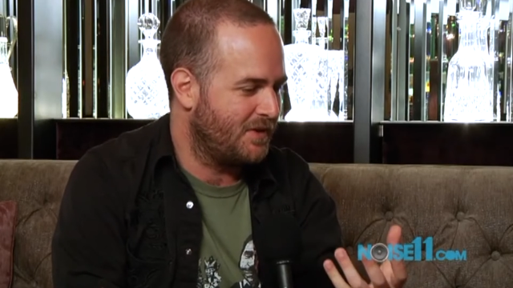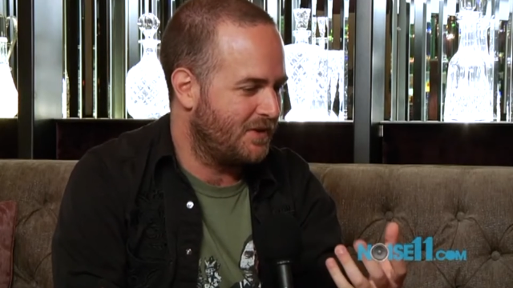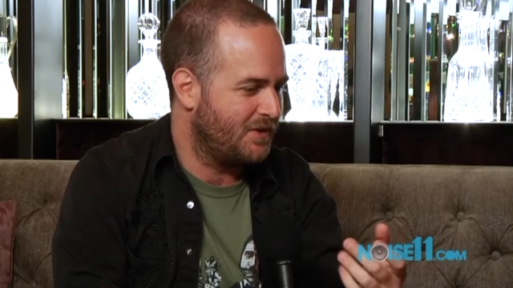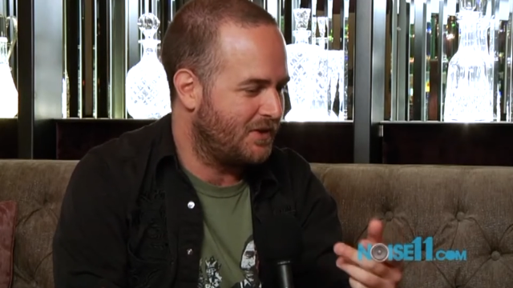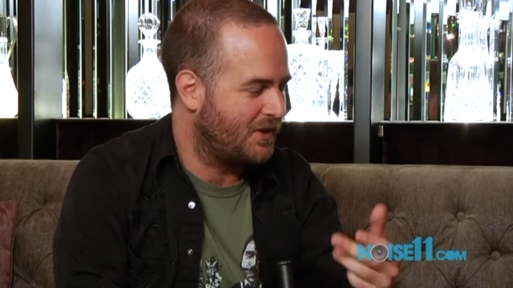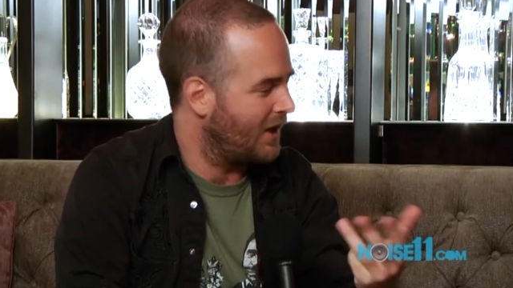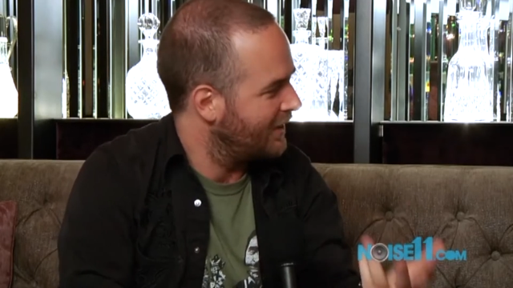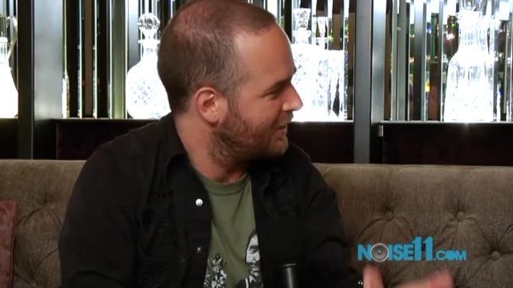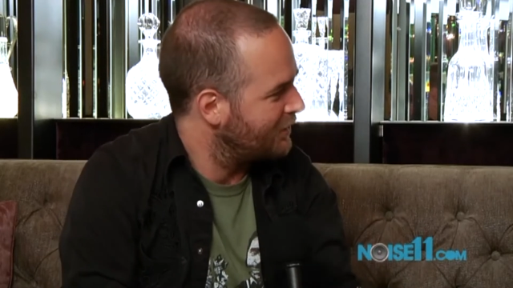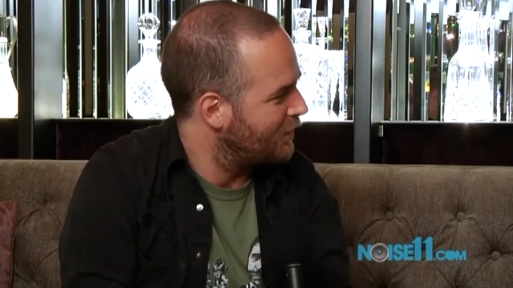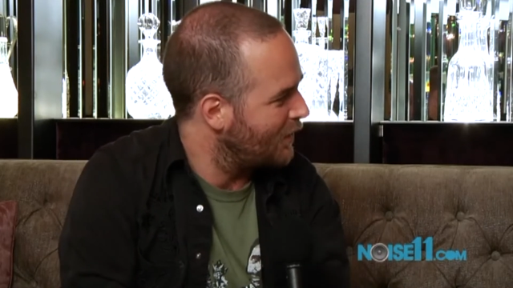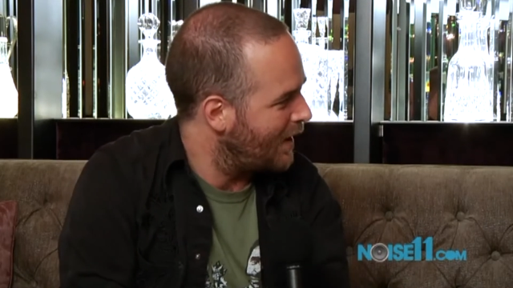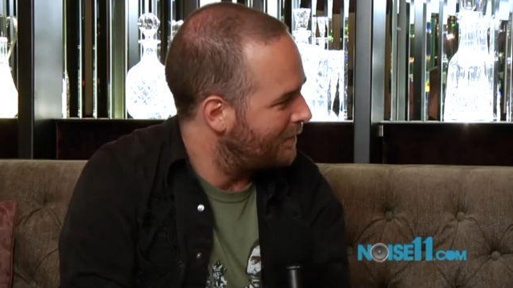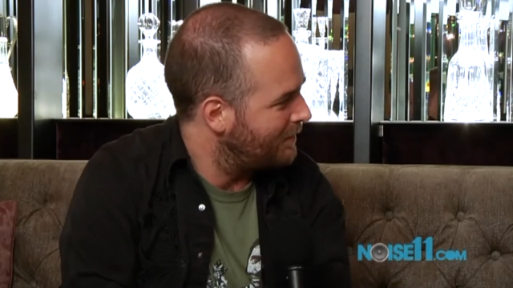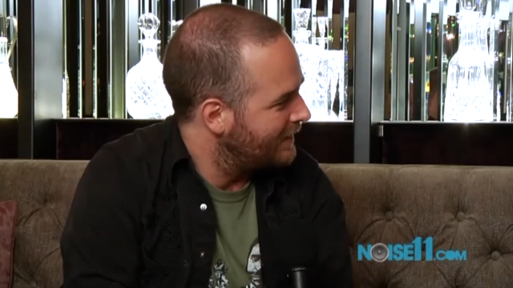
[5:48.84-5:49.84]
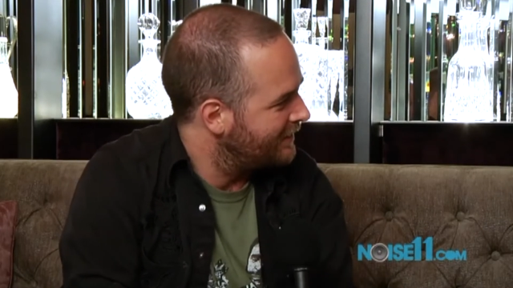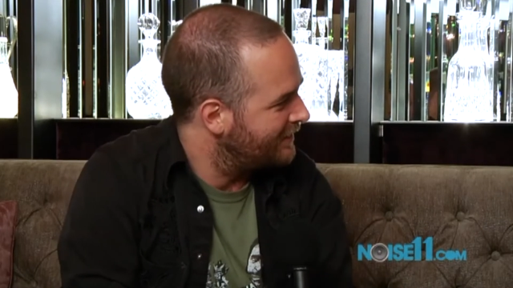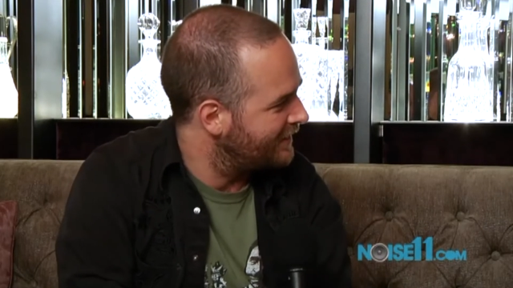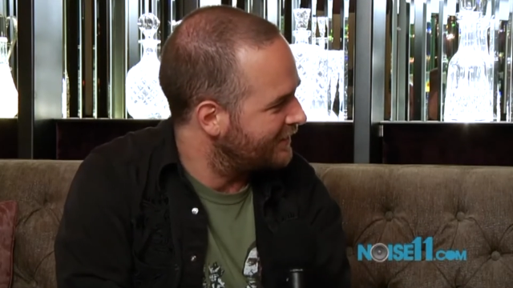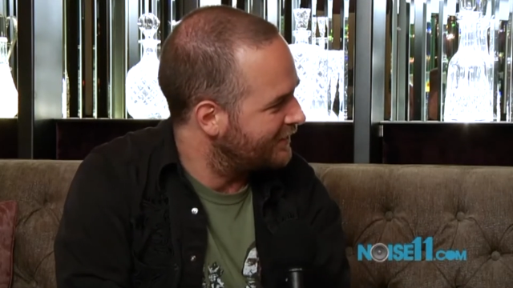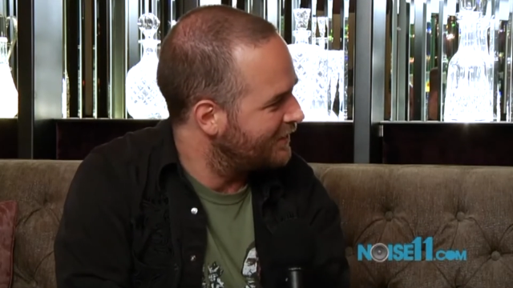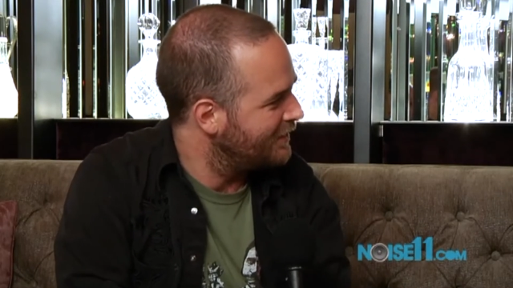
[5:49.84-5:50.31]
you kind of grew up
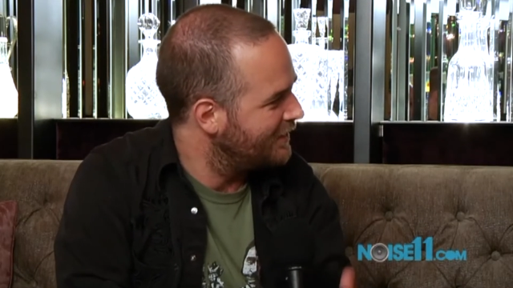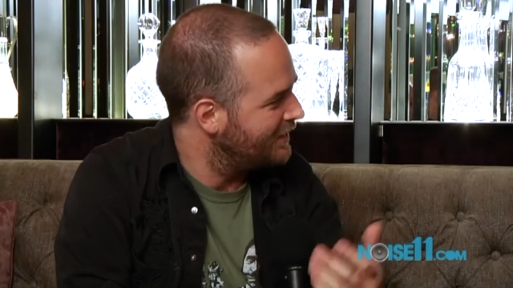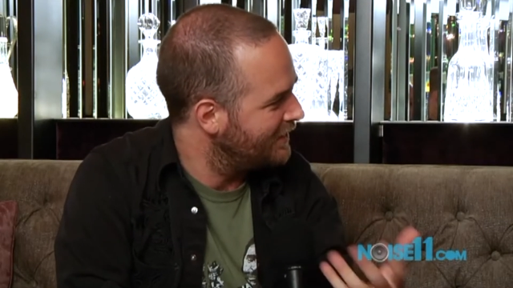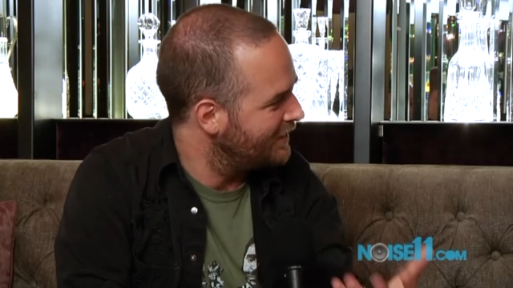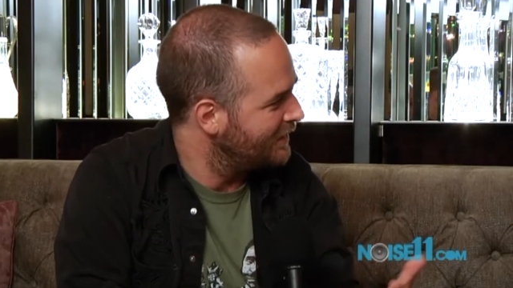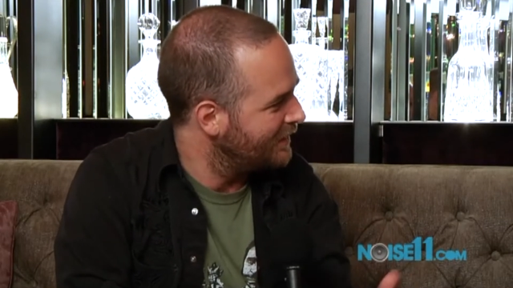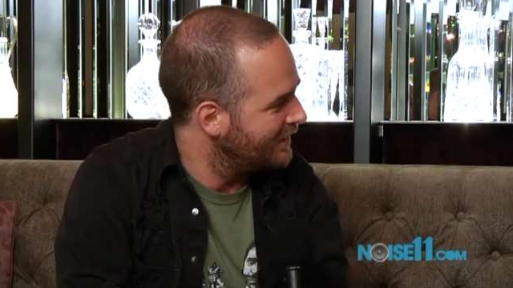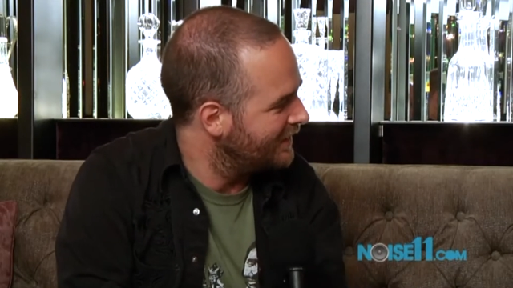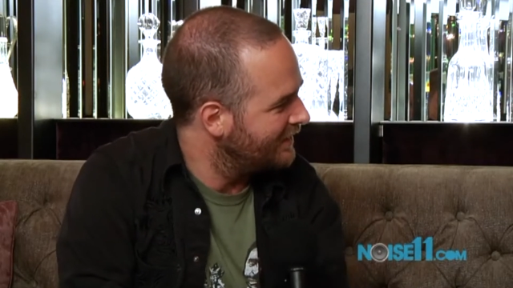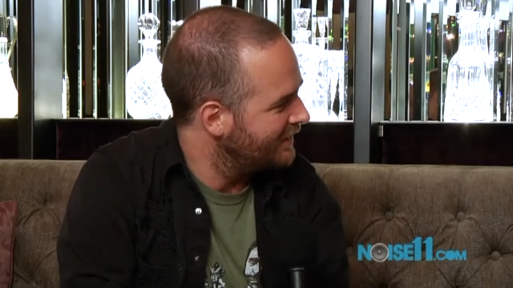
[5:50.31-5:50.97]
listening to, that you